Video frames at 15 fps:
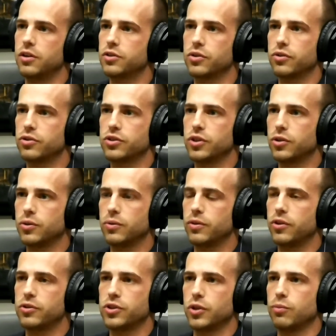So there's
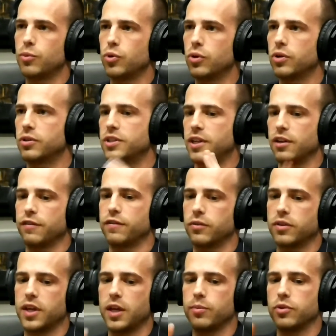no more telephone
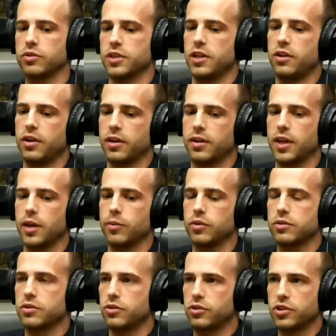cables, internet
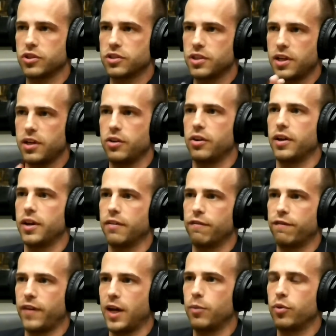cables. There's just internet
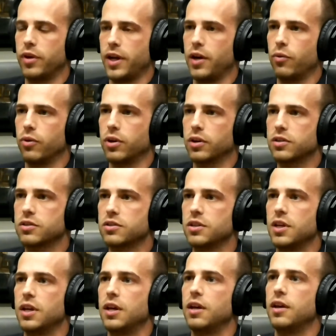fiber networks,
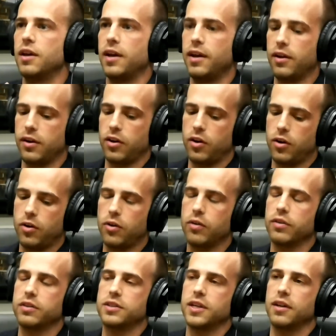and all
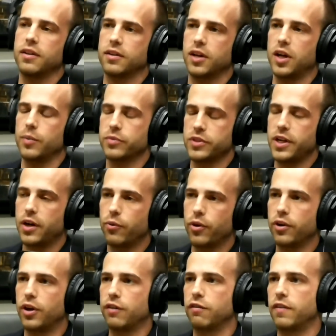the telecoms now
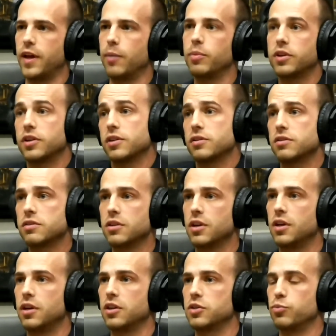run off of that because
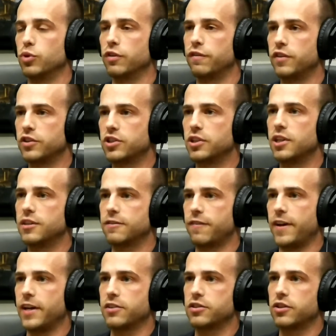it's more efficient, it's
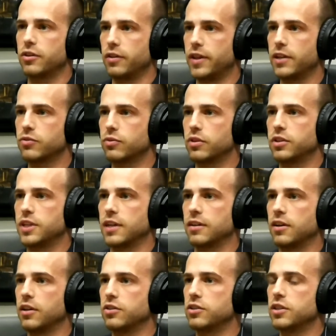faster, and that's where the
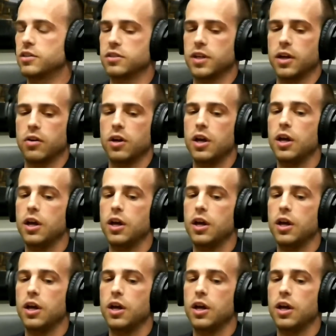technology is now.